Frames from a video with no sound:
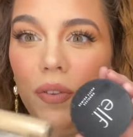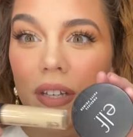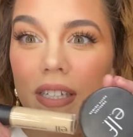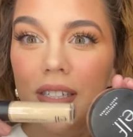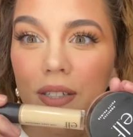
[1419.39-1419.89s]

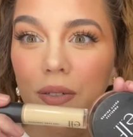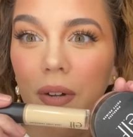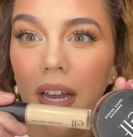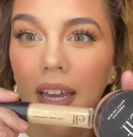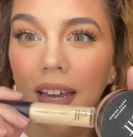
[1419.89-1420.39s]
These two
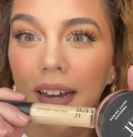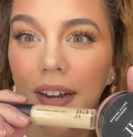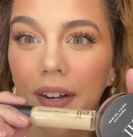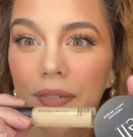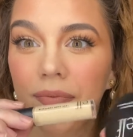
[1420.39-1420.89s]
right
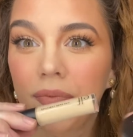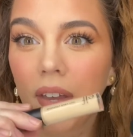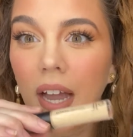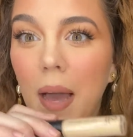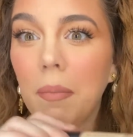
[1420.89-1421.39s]
here, I'm